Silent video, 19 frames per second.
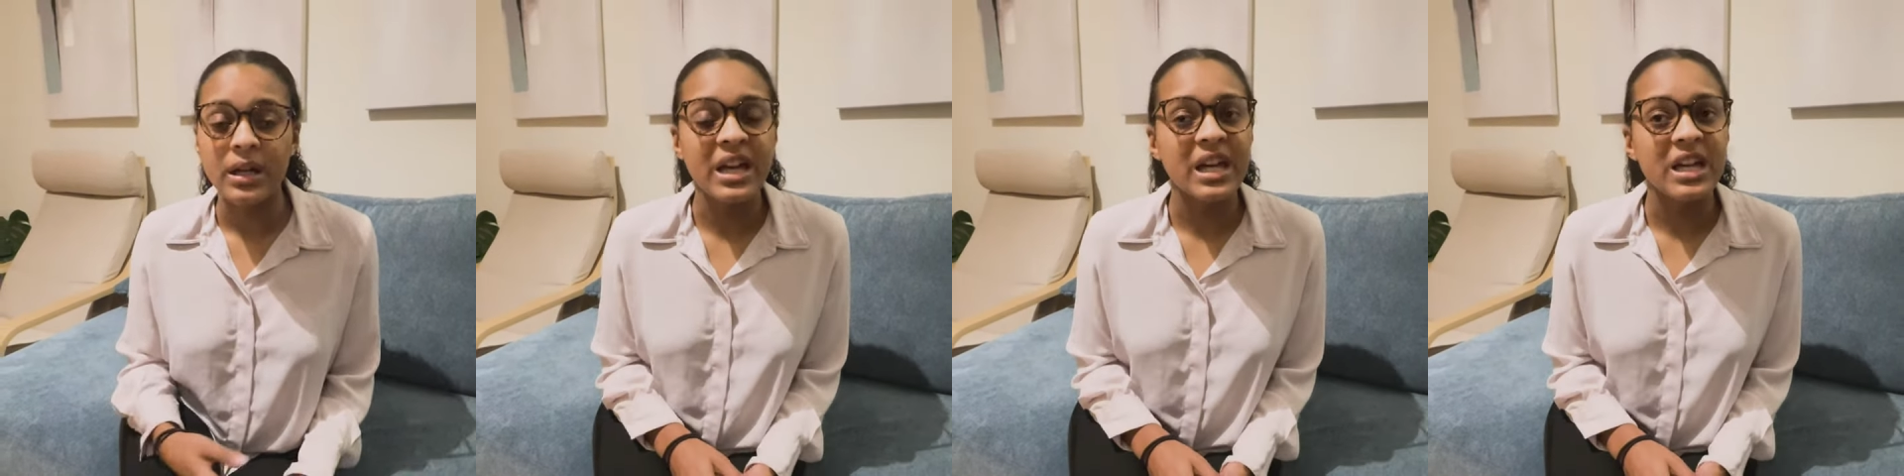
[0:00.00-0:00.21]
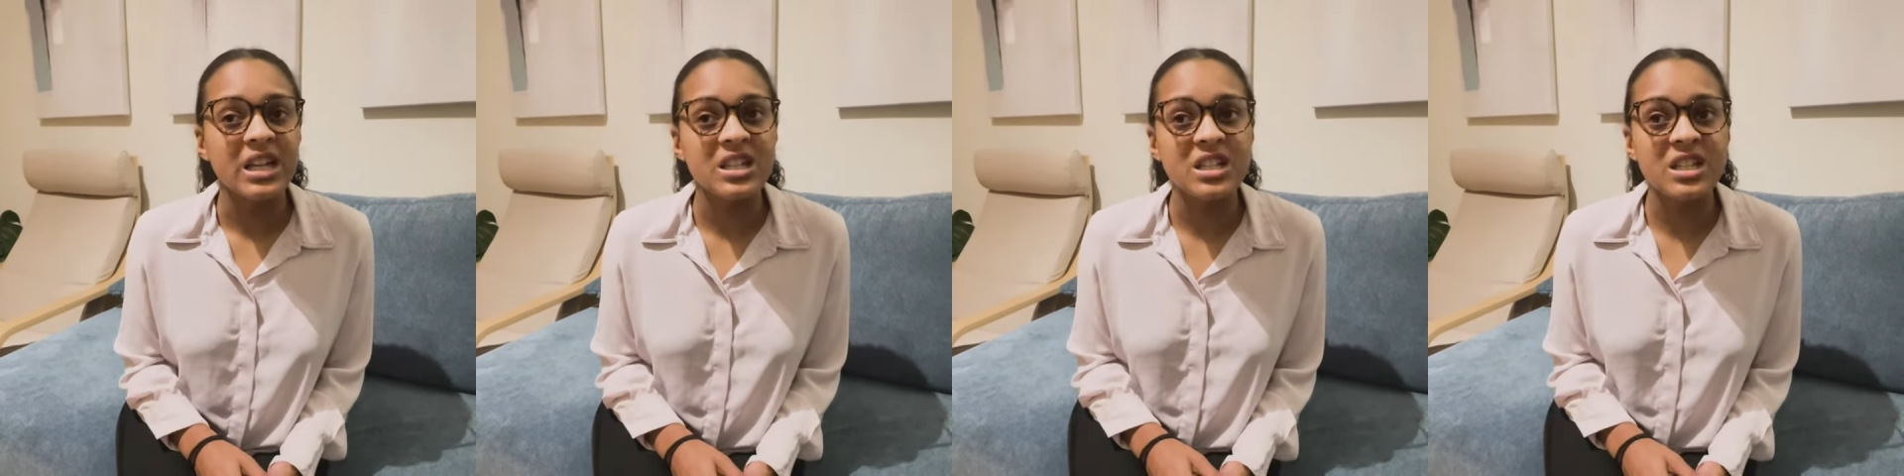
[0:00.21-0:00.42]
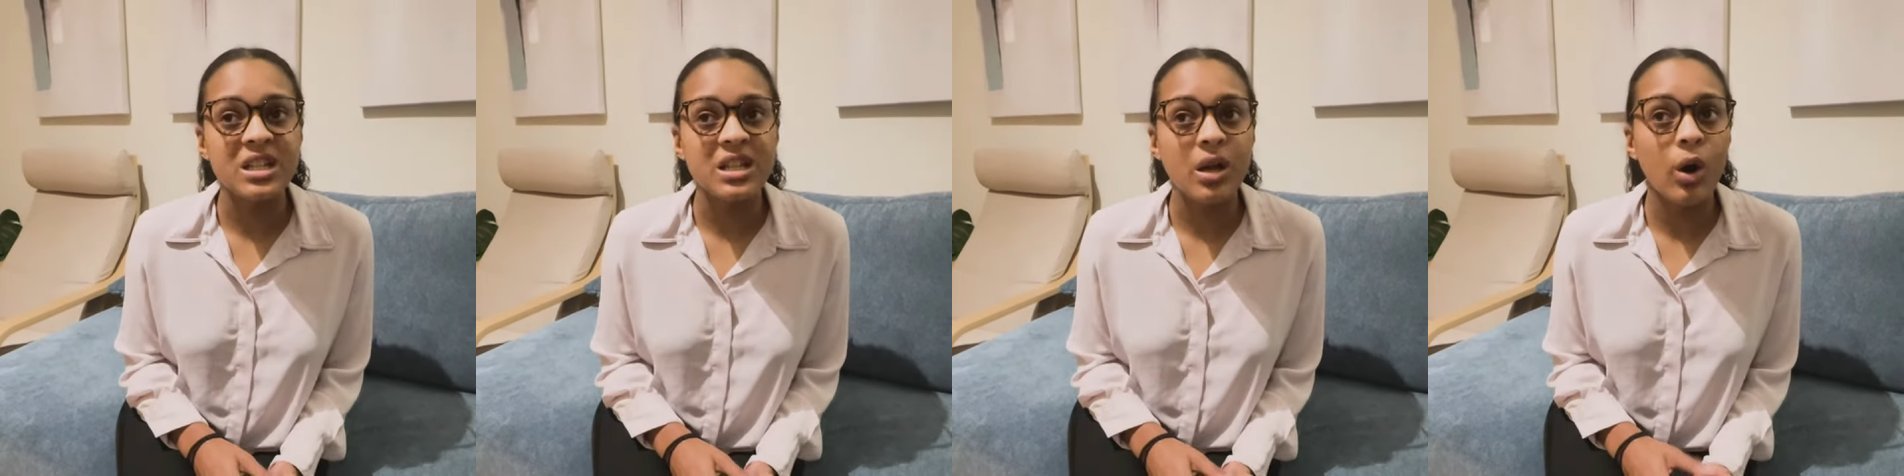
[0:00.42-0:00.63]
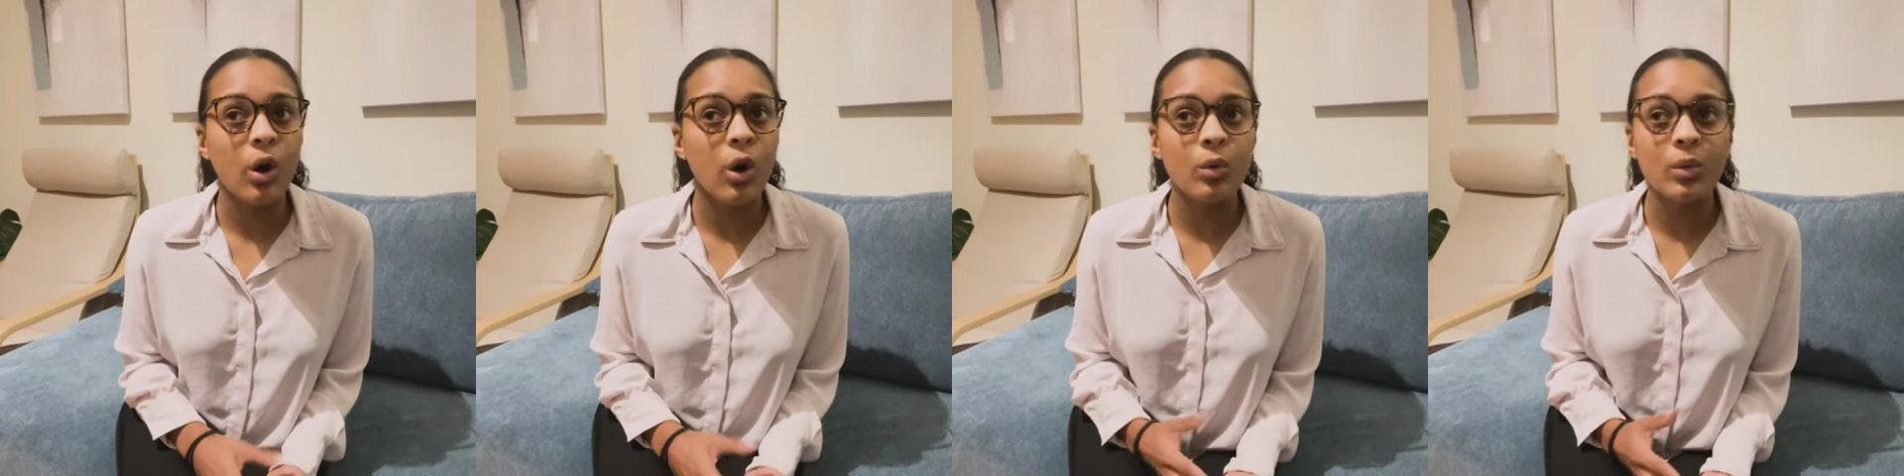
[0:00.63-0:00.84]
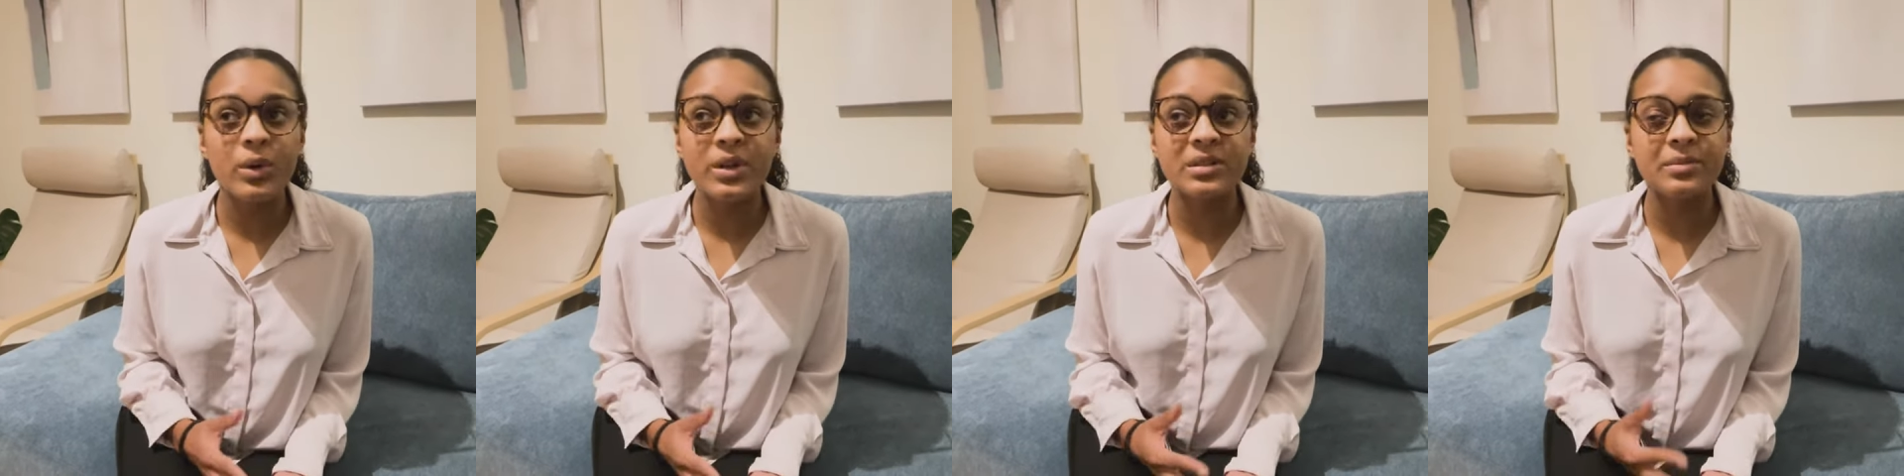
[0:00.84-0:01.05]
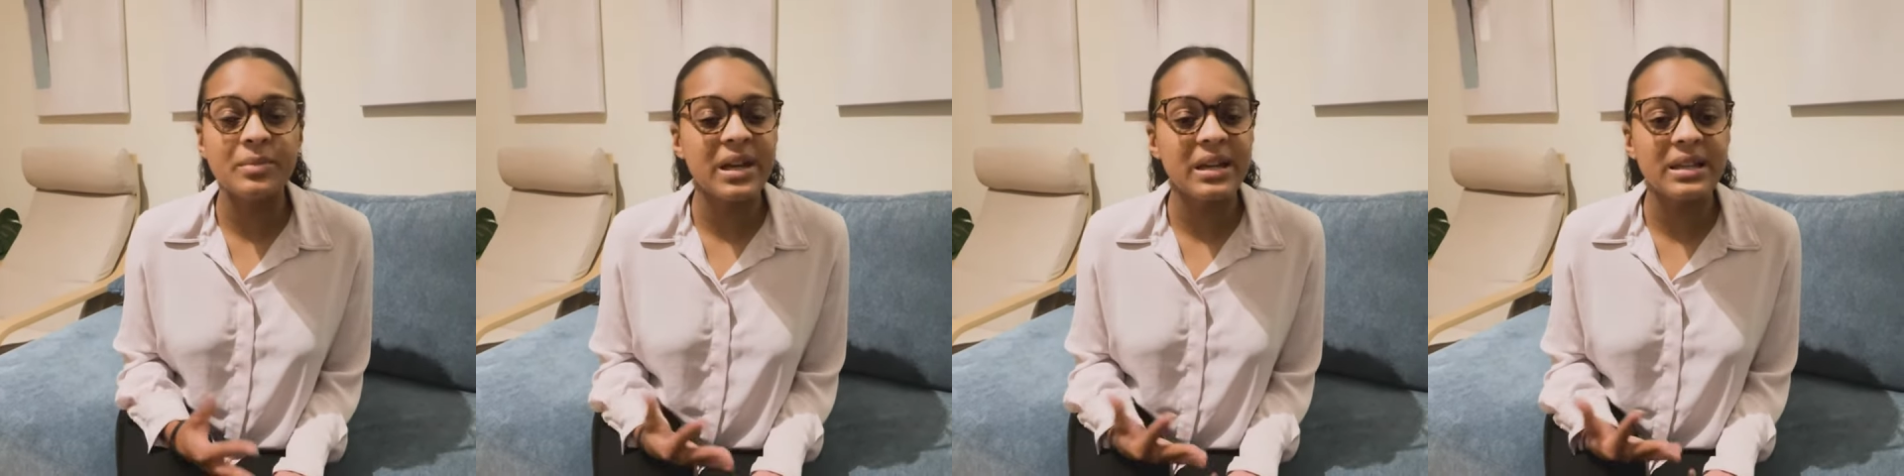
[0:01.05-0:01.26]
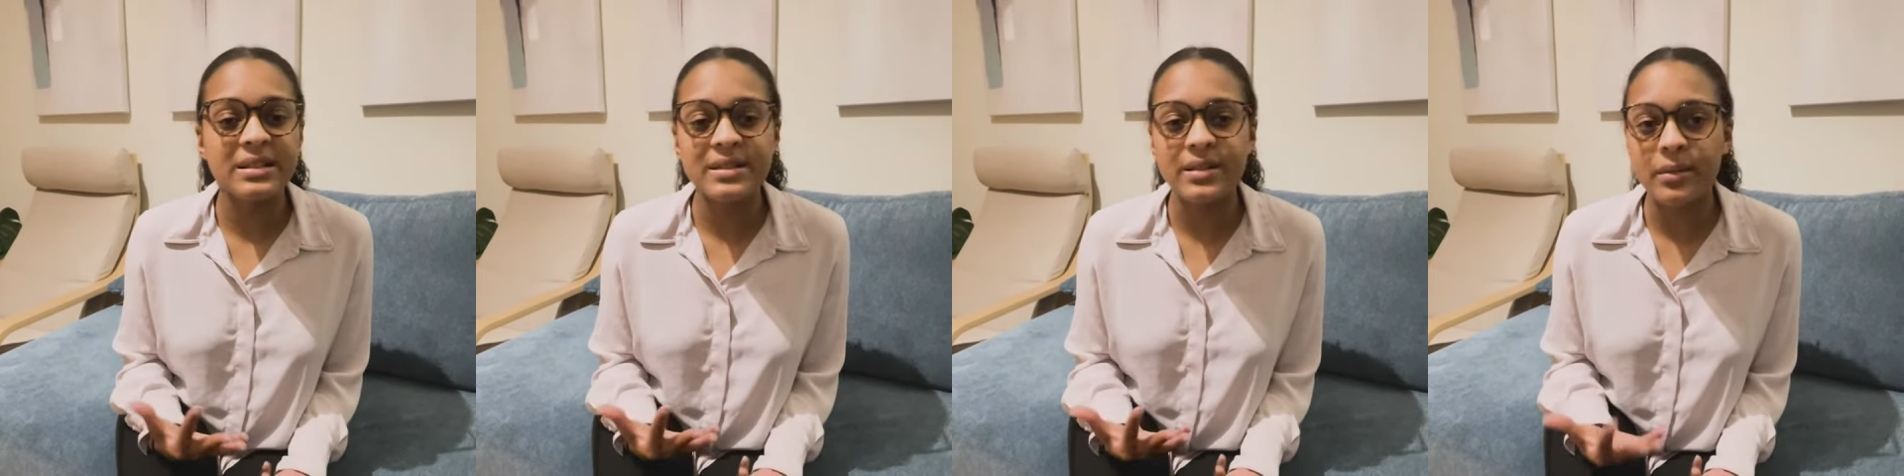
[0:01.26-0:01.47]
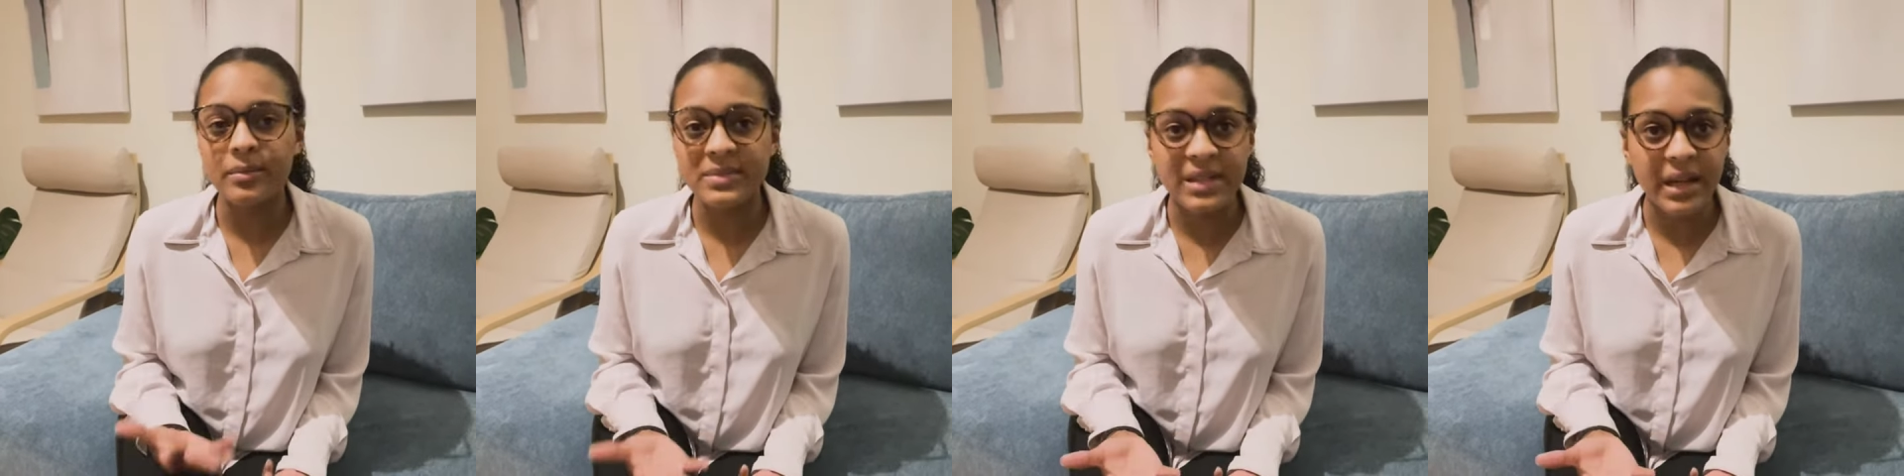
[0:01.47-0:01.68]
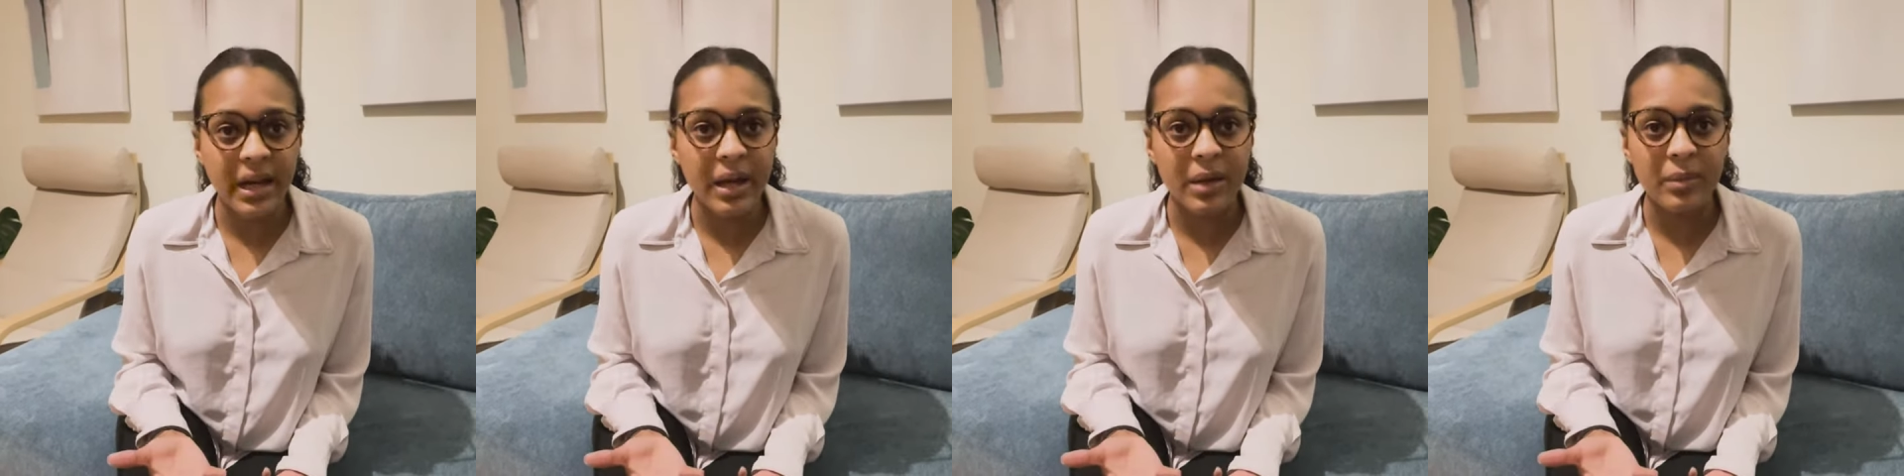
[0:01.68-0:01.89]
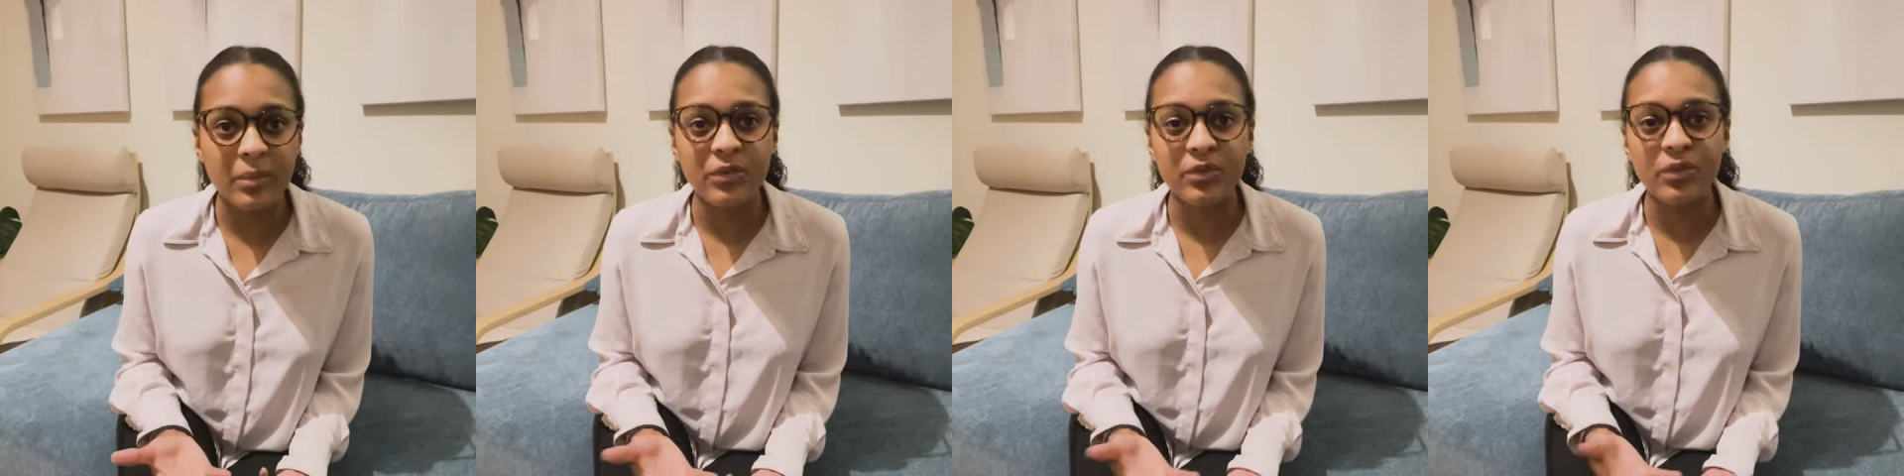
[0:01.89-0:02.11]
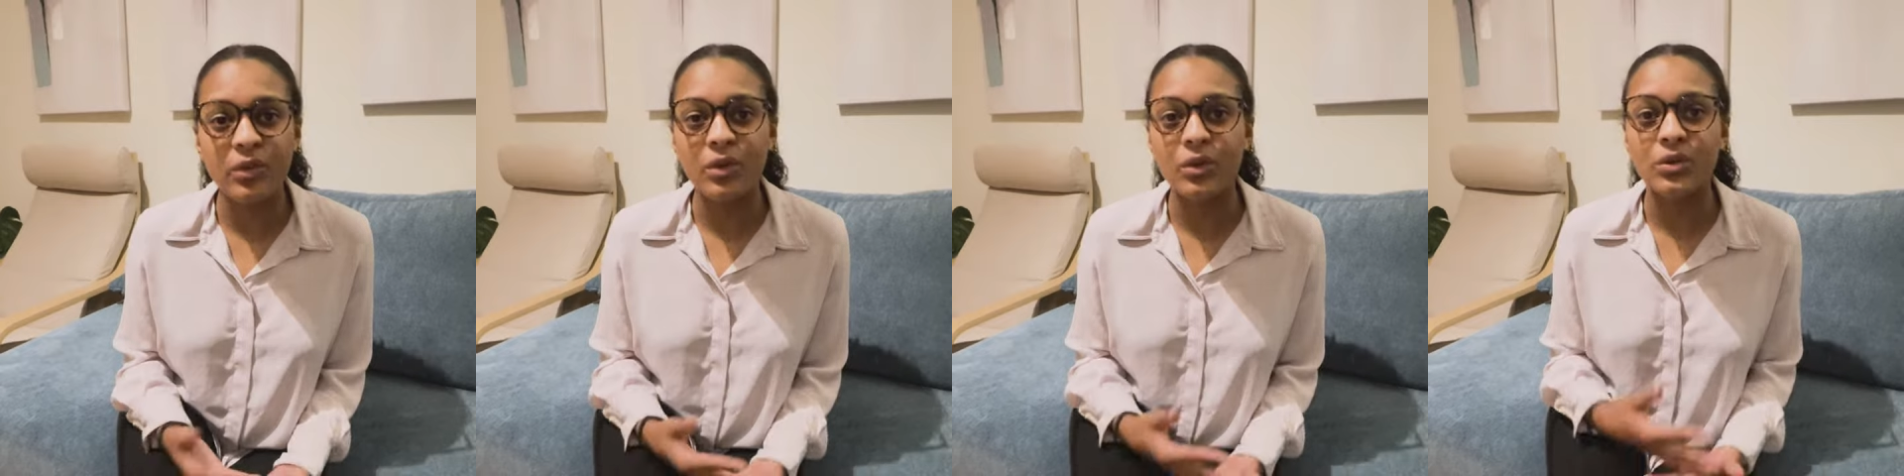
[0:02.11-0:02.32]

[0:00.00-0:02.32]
And she always made some time for,